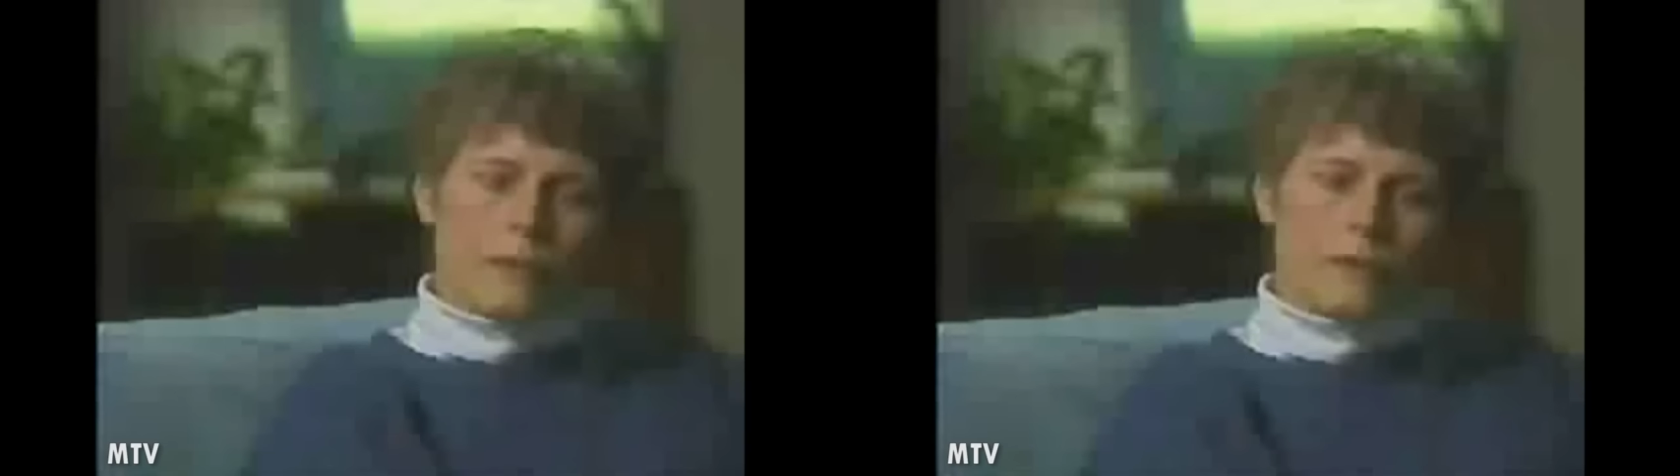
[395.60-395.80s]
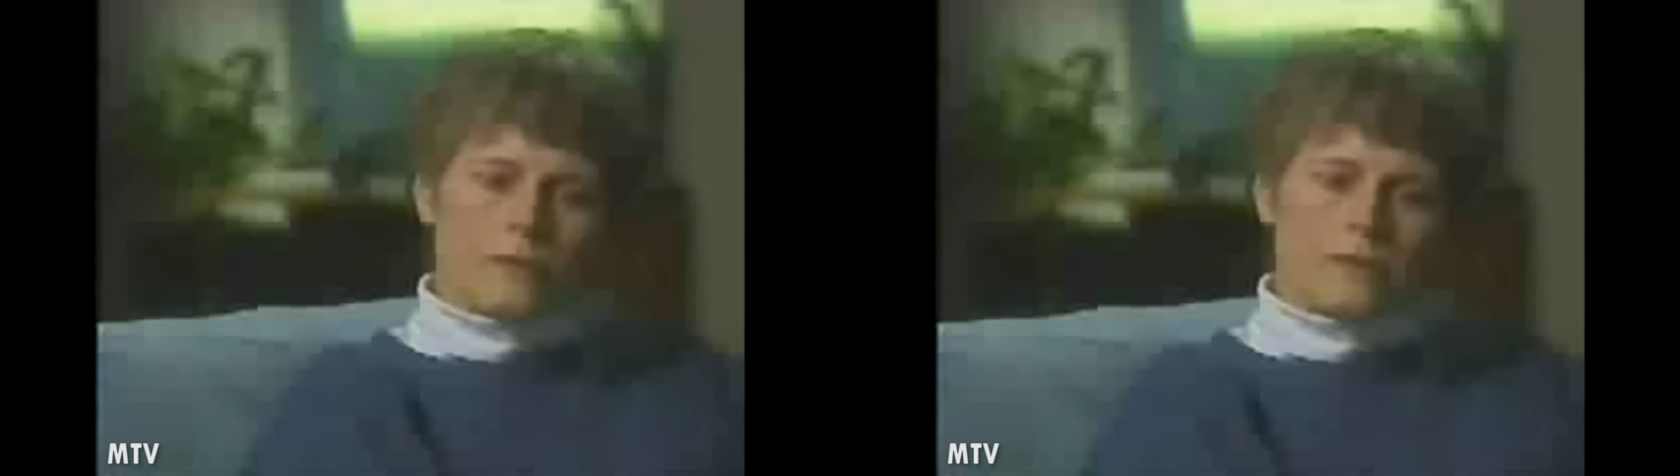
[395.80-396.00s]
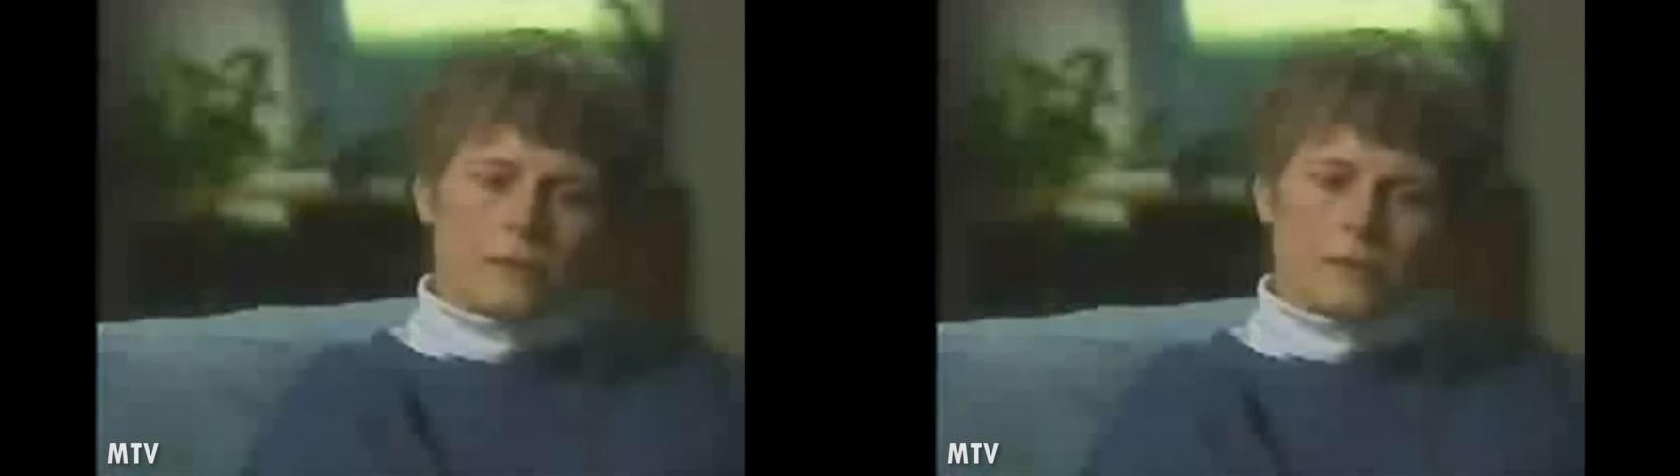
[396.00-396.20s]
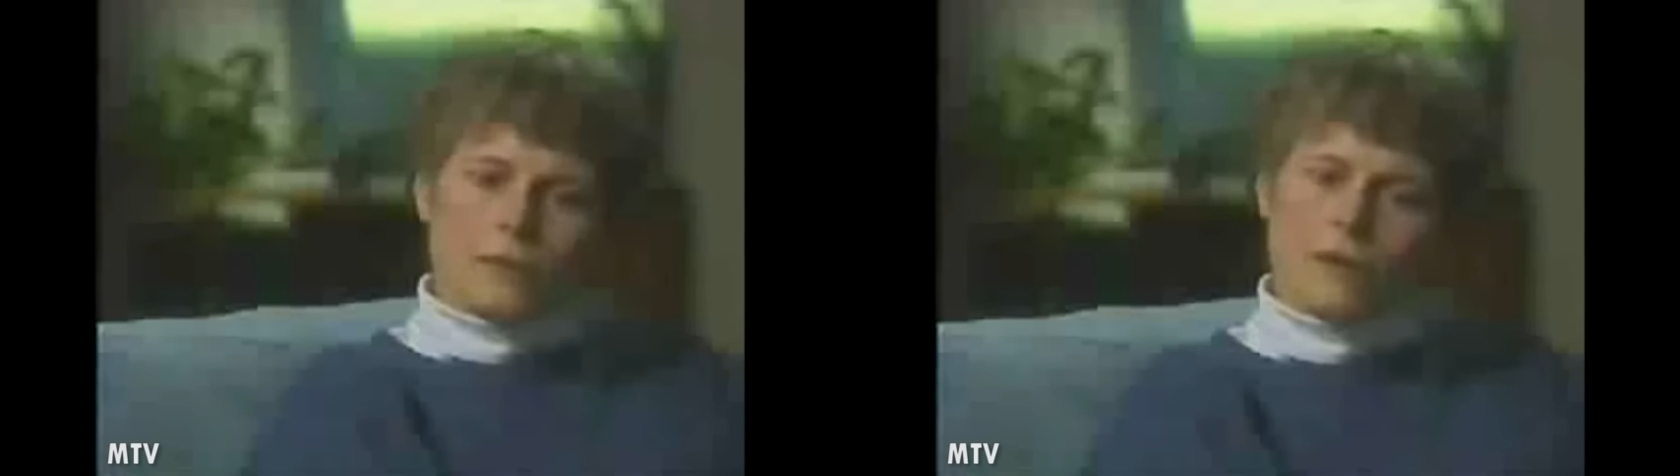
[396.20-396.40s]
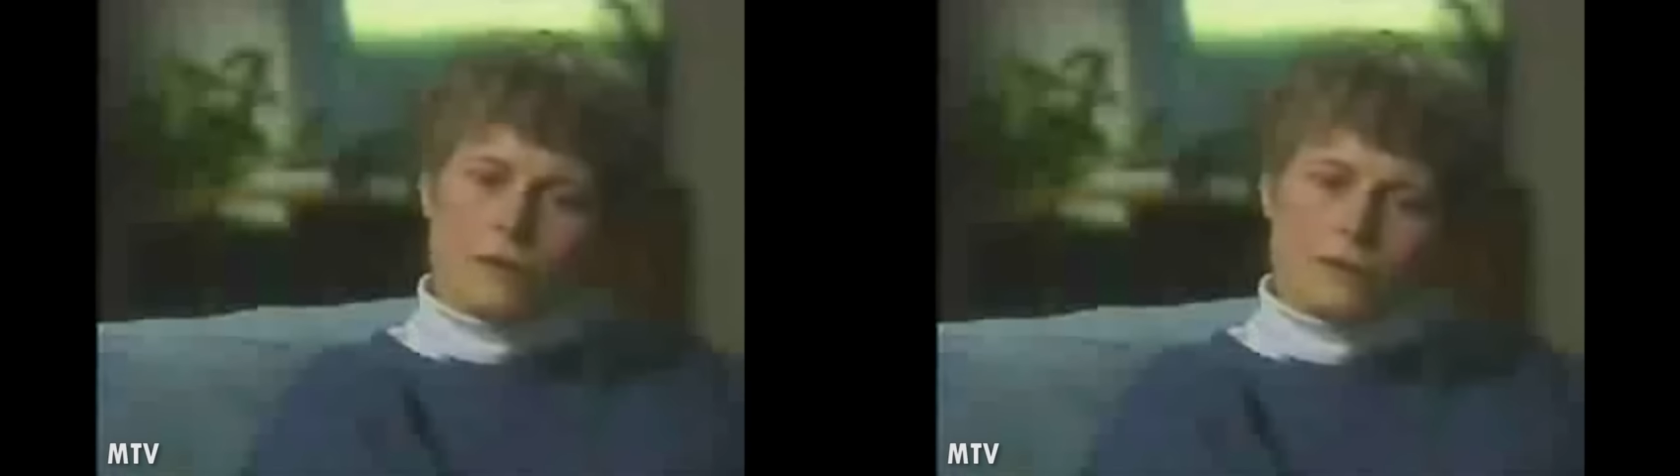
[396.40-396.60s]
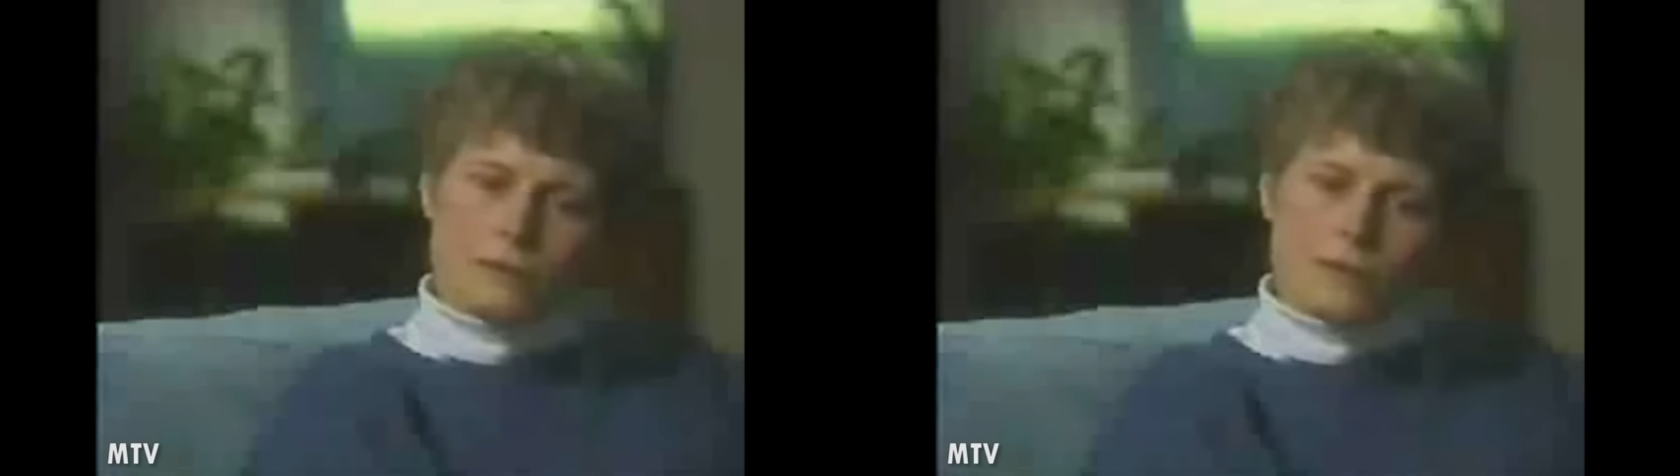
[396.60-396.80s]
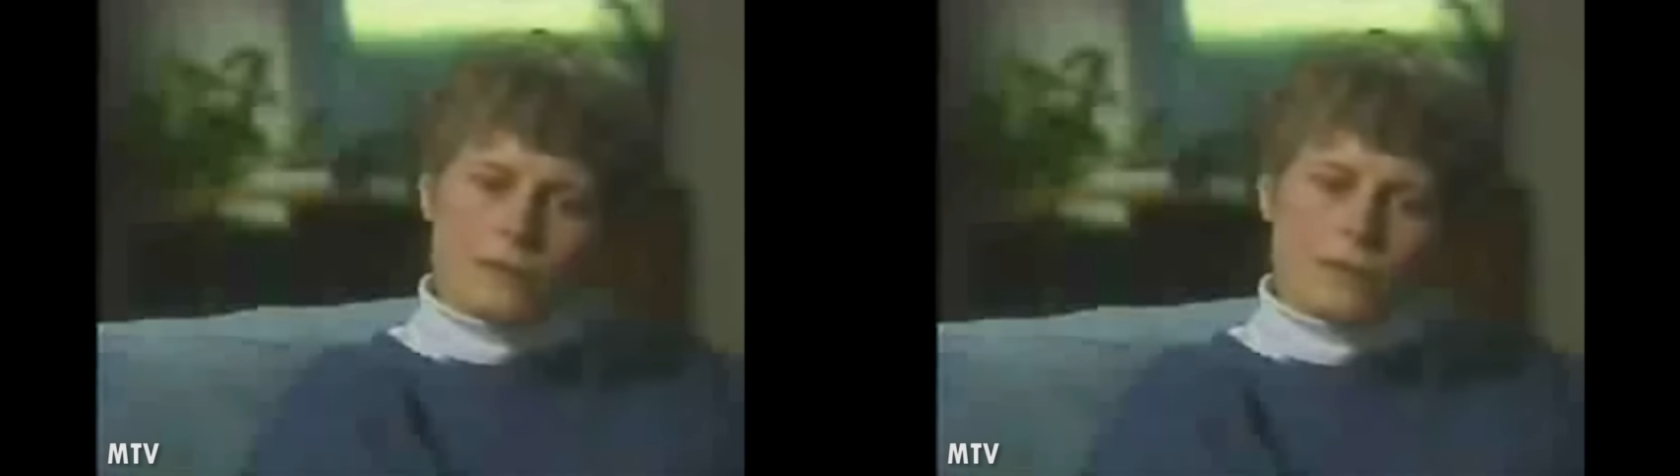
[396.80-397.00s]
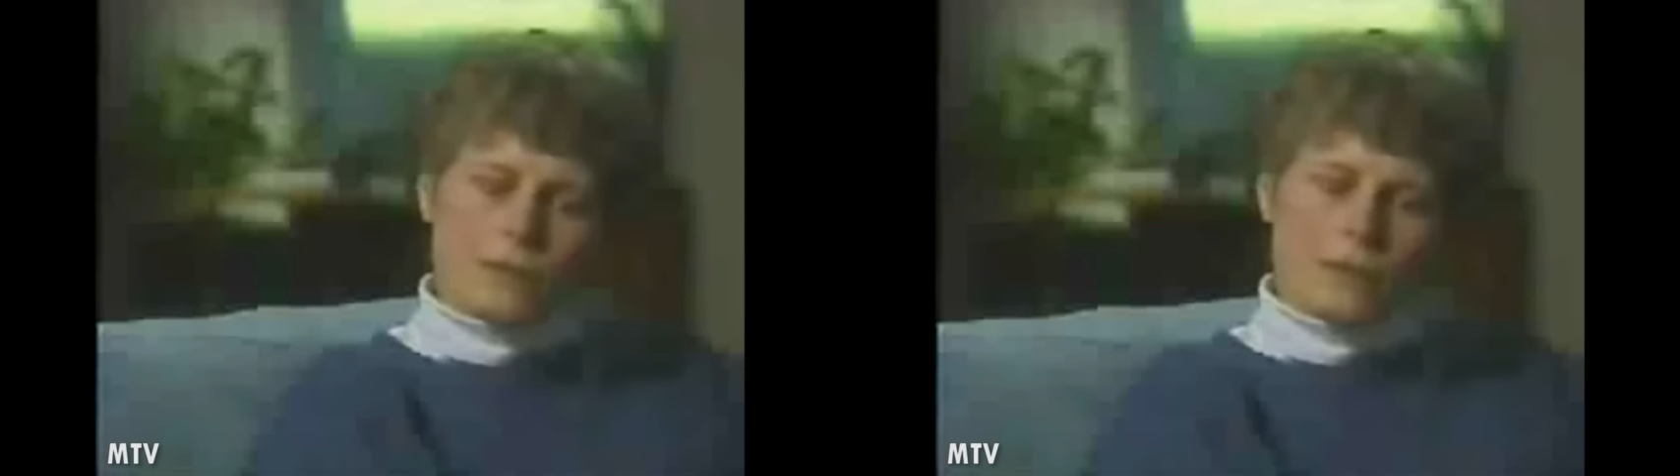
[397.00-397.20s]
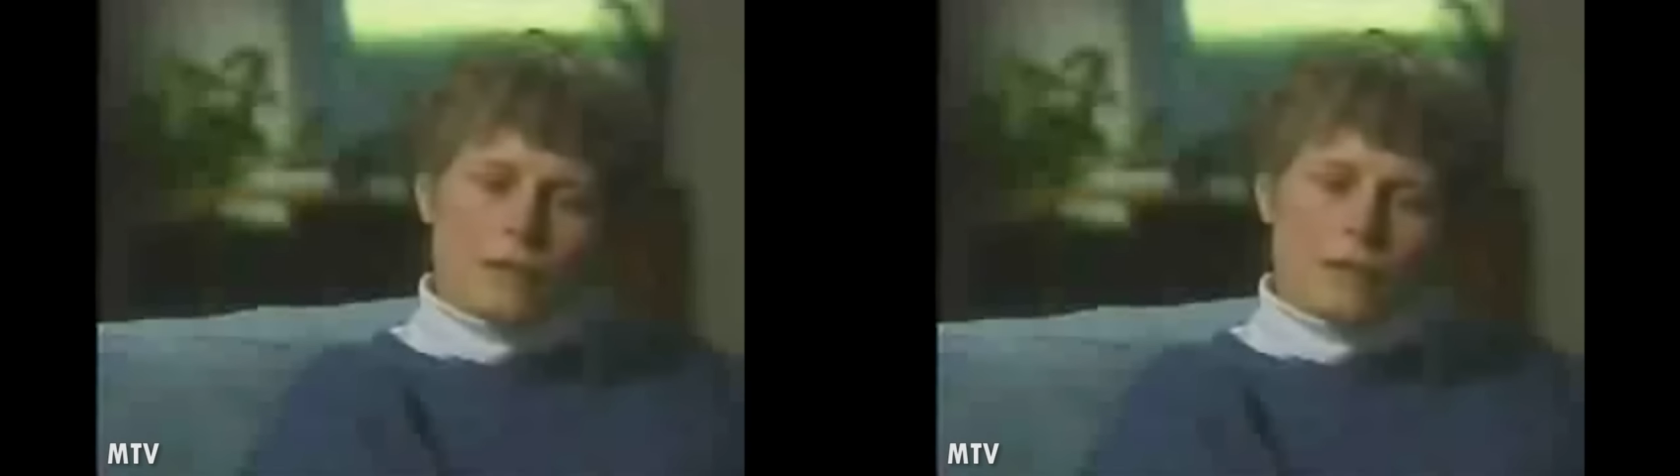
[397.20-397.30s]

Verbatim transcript: In Scientology,